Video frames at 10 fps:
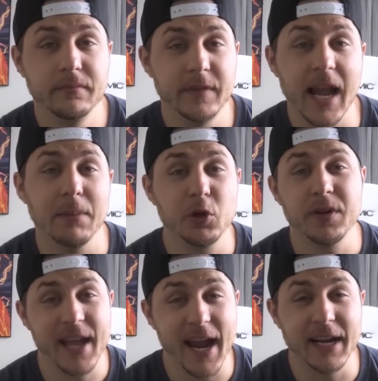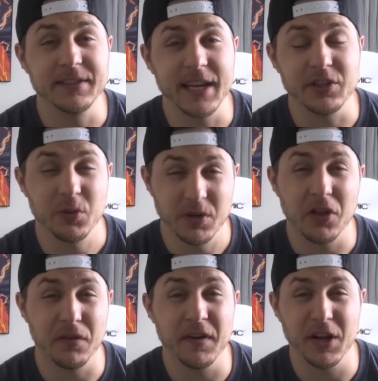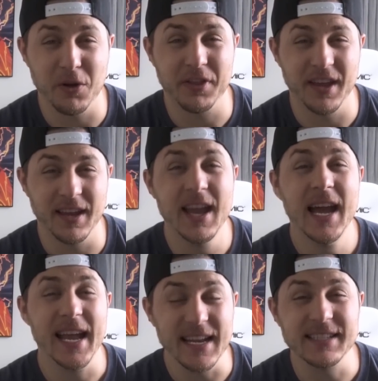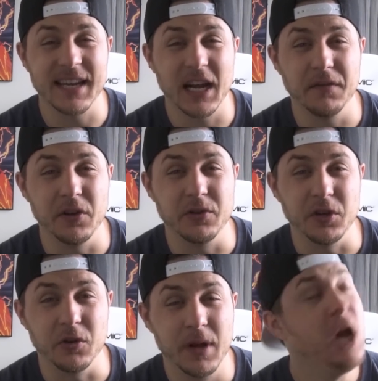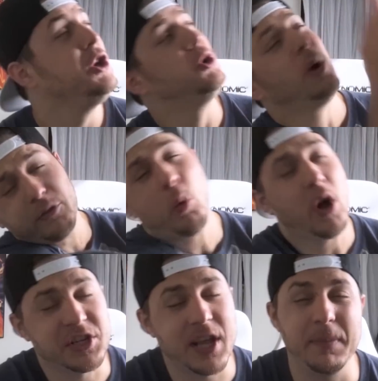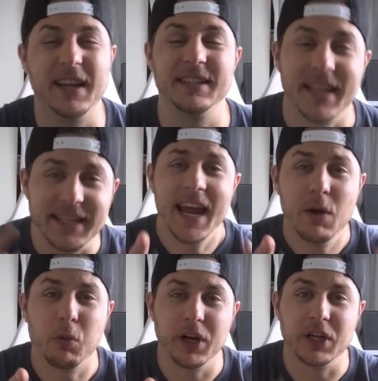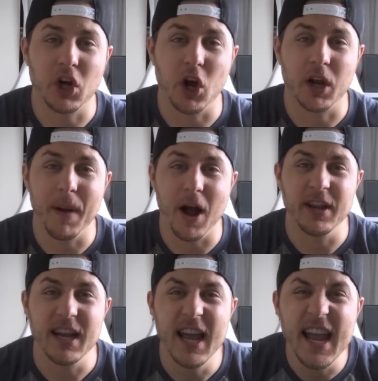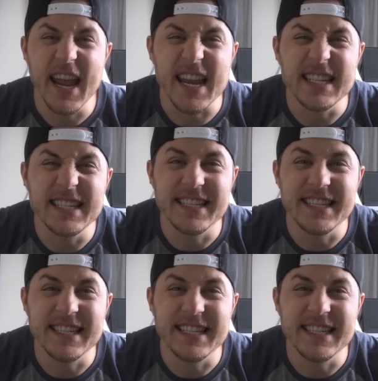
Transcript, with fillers: Yeah, I'm doing the annotate to another video thing inside of YouTube. You don't have to watch that because today we're gonna talk about it in